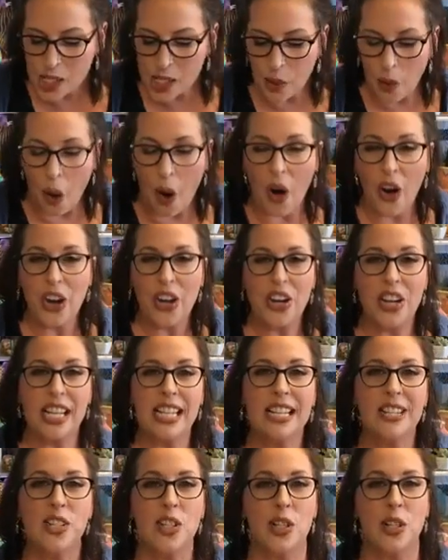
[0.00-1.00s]
So all
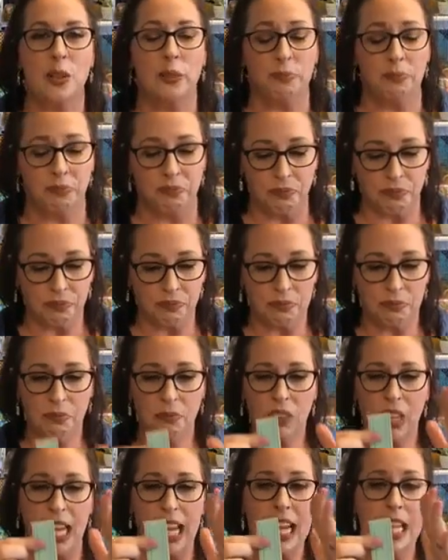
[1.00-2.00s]
you're going to do
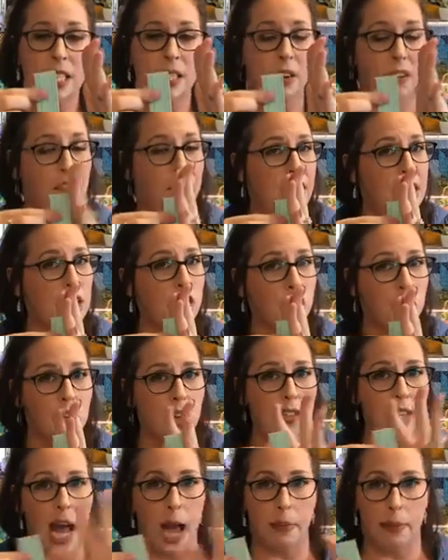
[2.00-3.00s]
is
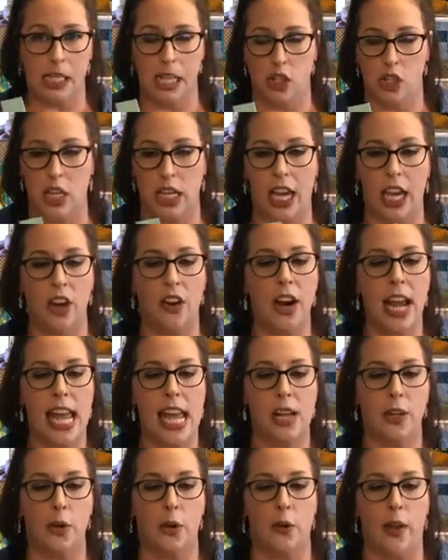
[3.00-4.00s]
finish your top stitching, get your
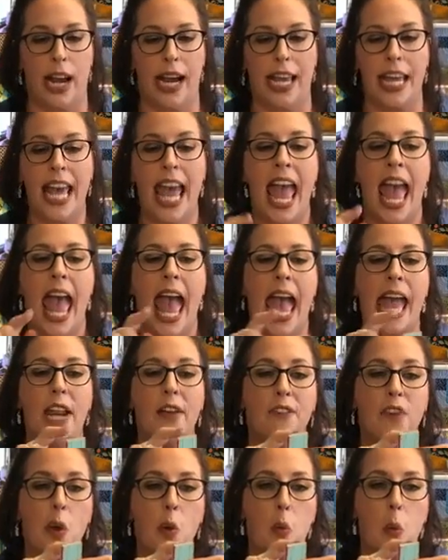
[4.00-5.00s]
handle ready,
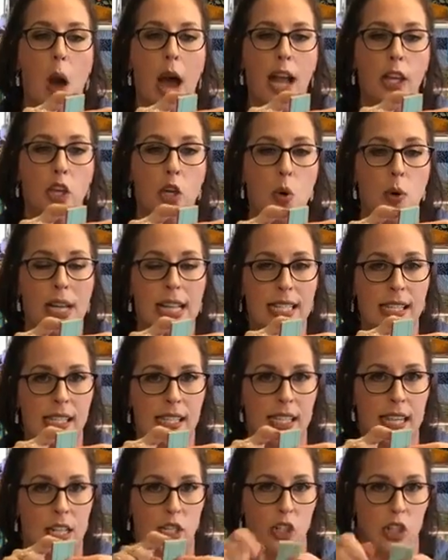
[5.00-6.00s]
and if you want, you can
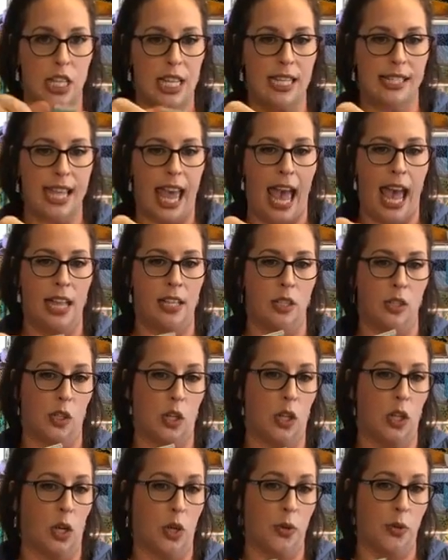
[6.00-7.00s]
stitch these
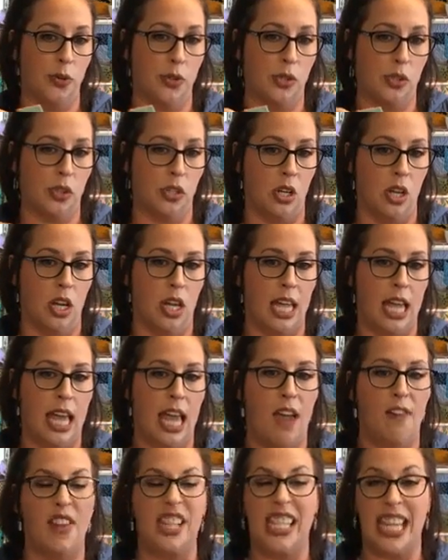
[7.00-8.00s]
ends closed
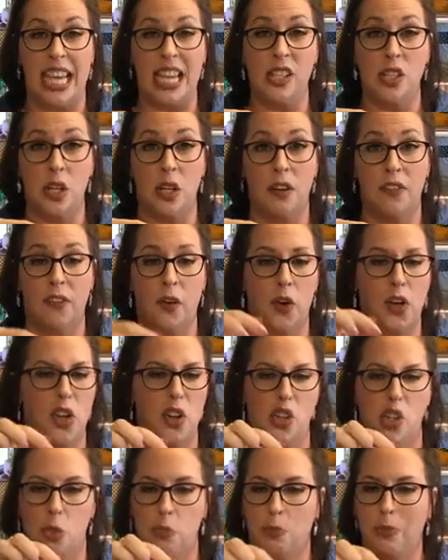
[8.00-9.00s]
if it's easier
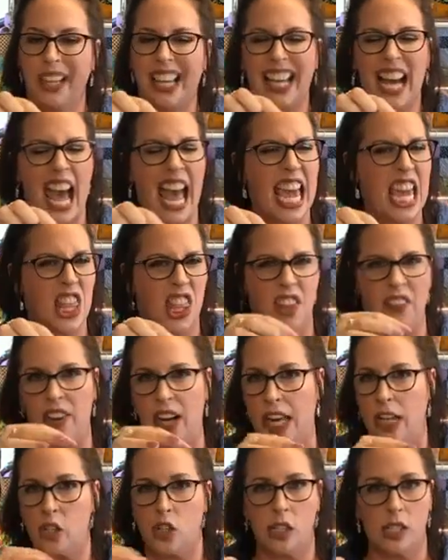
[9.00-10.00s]
for you, just like eighth
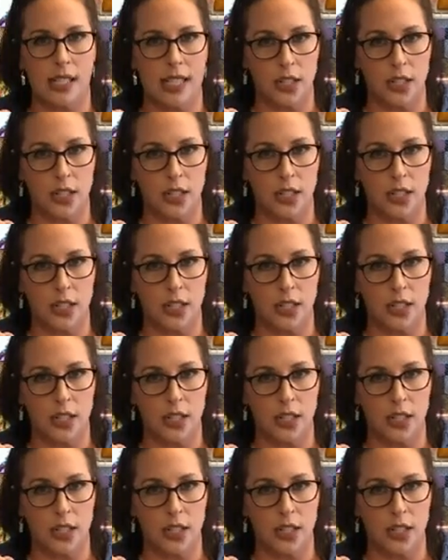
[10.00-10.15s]
of an inch.